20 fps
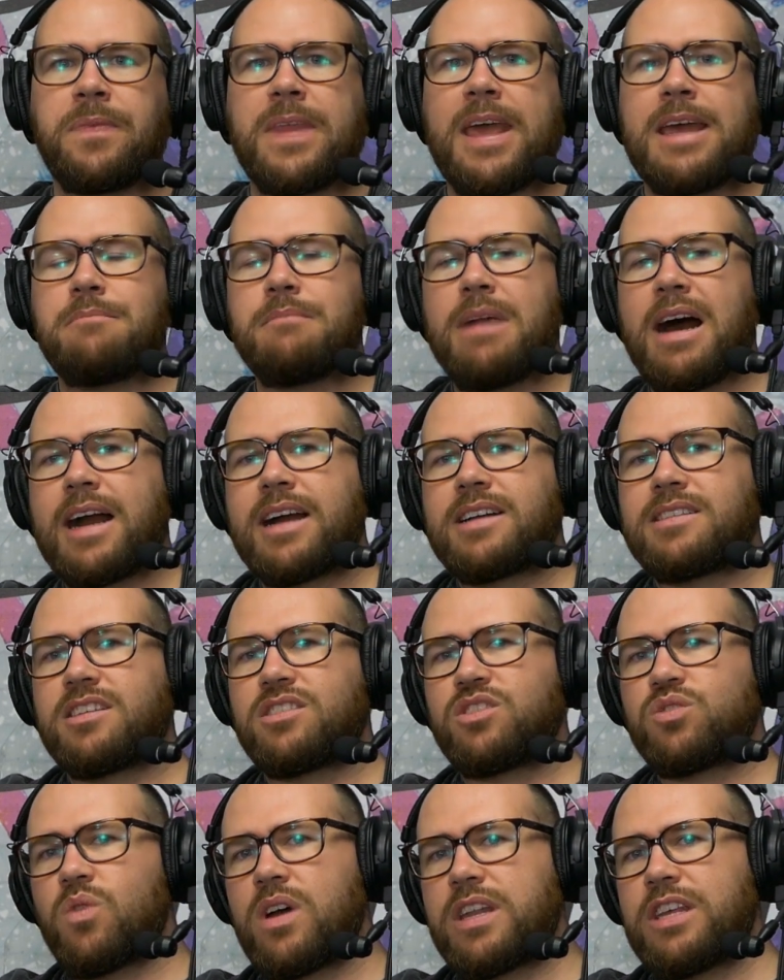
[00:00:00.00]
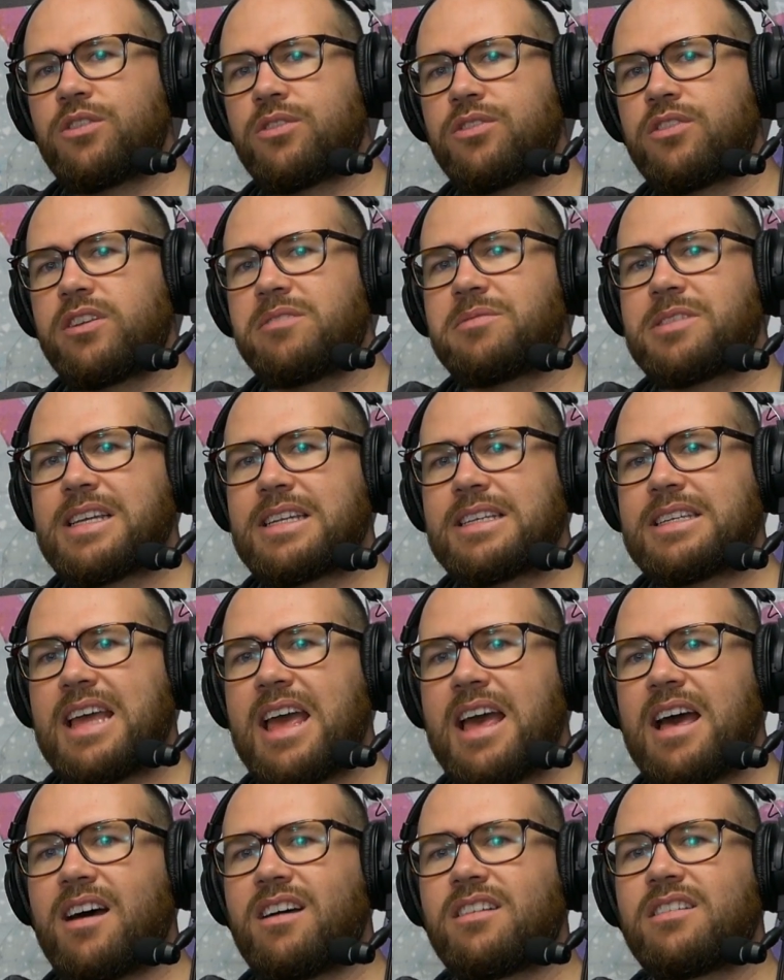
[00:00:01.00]
and markets are 20 or 30%
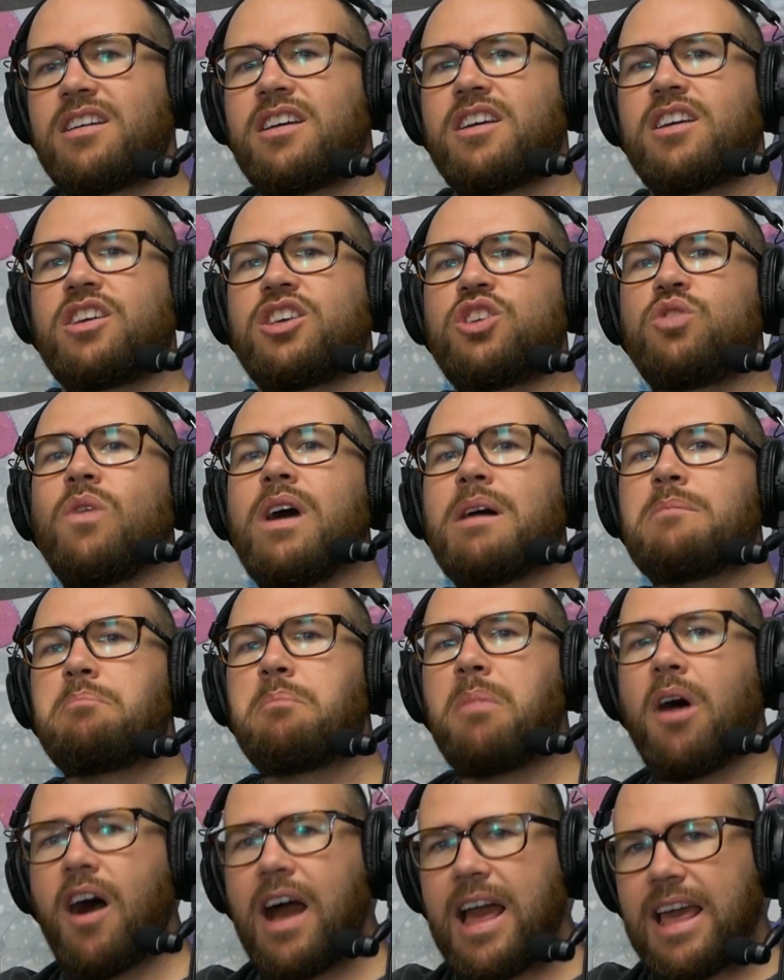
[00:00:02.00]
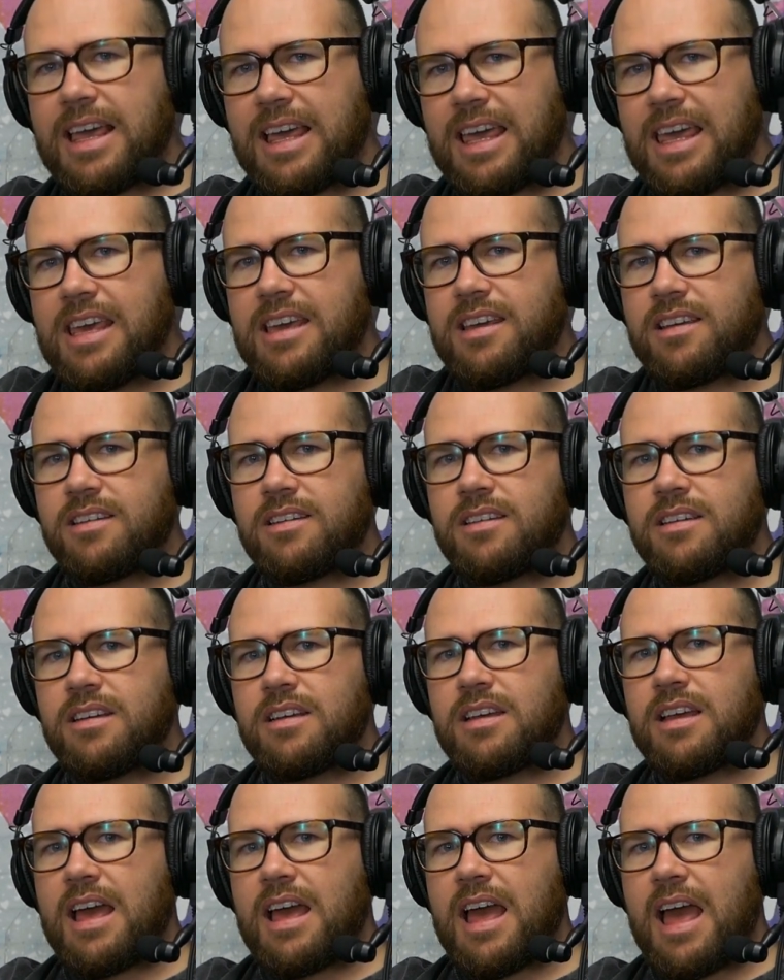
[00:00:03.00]
down, you are buying in
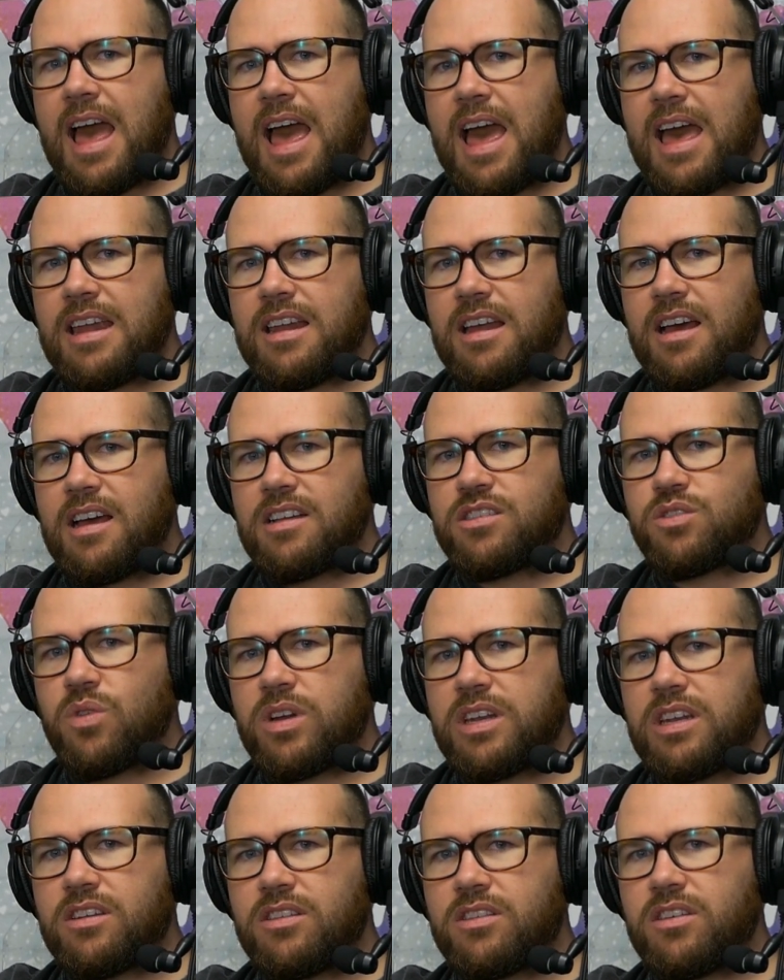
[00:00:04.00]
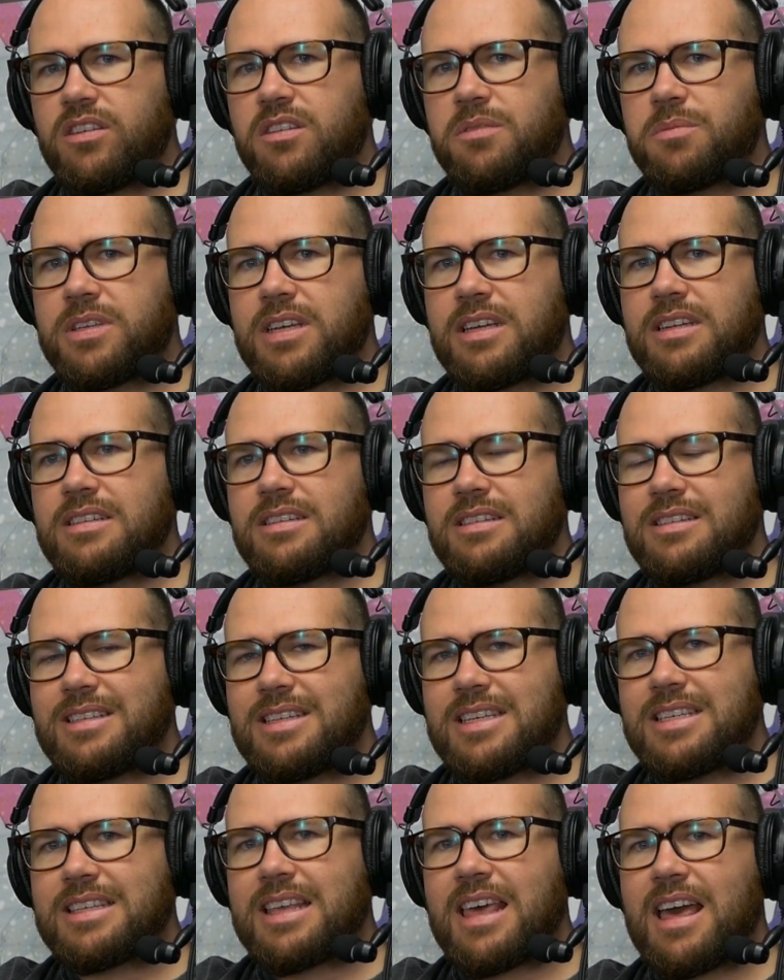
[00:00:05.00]
at a 20 to 30%
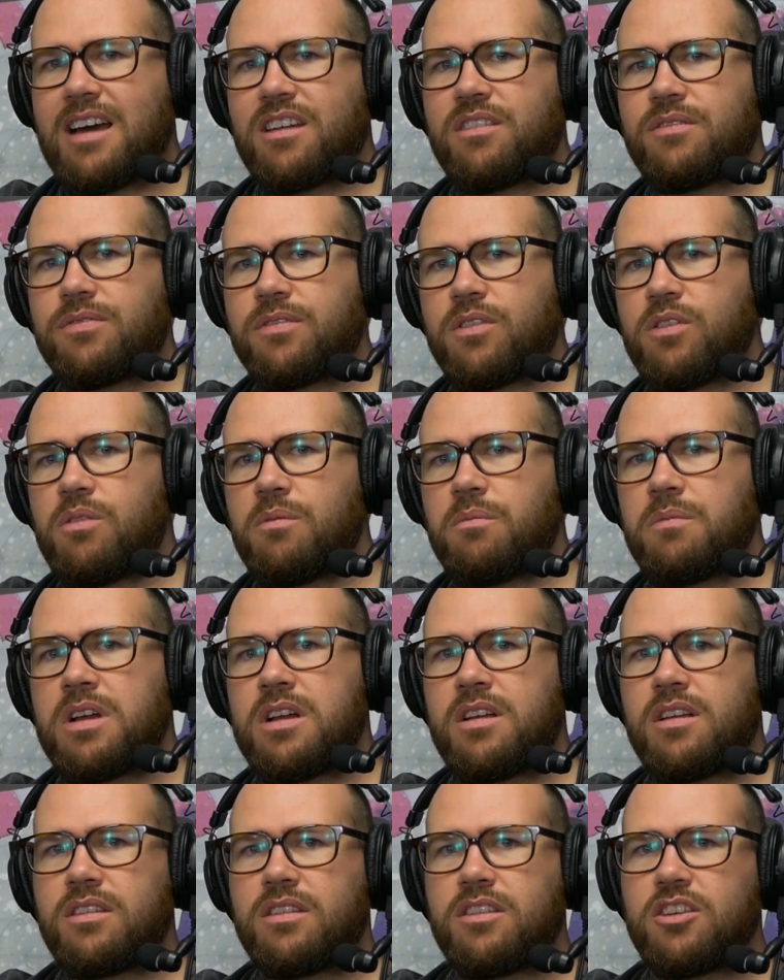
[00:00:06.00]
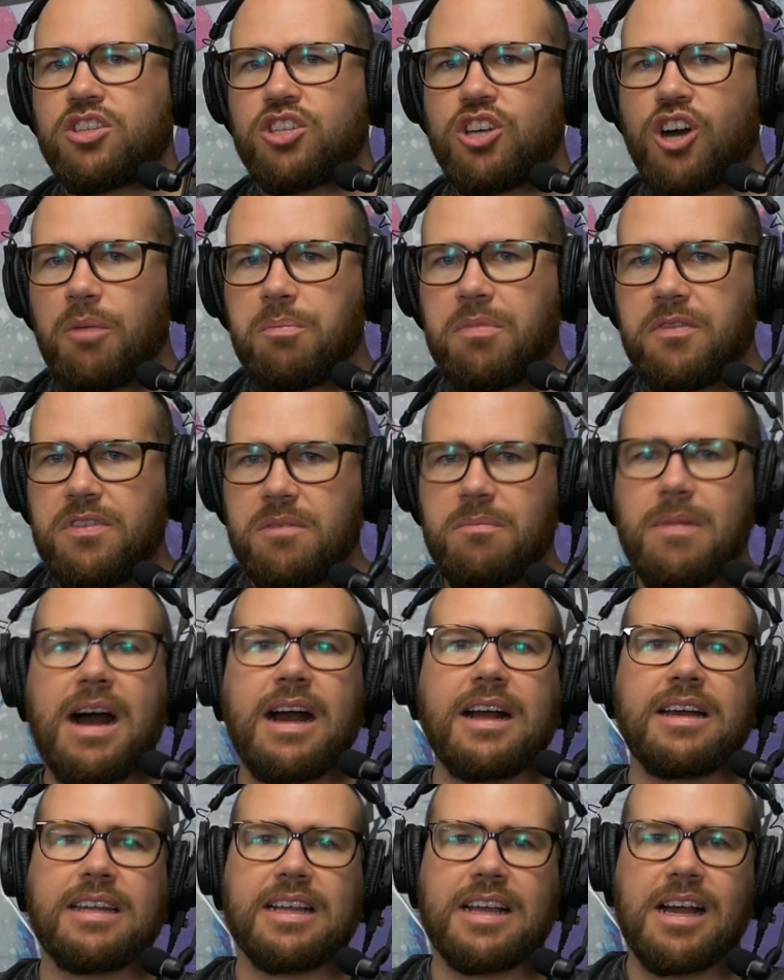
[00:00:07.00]
discount from the top of the
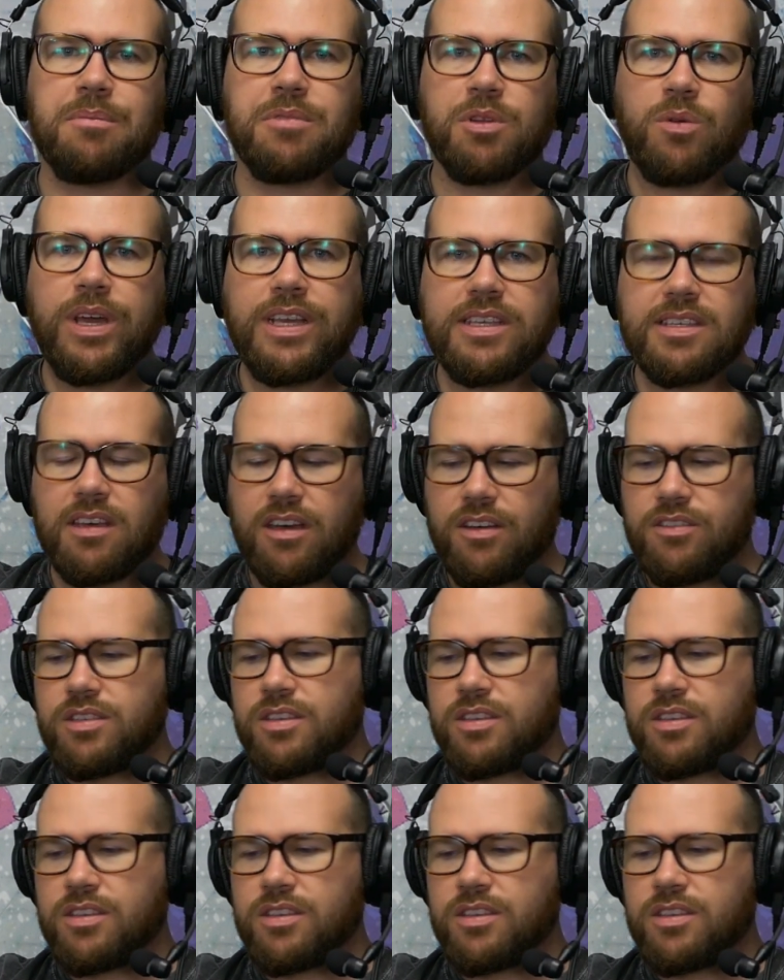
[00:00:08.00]
market a couple of weeks ago.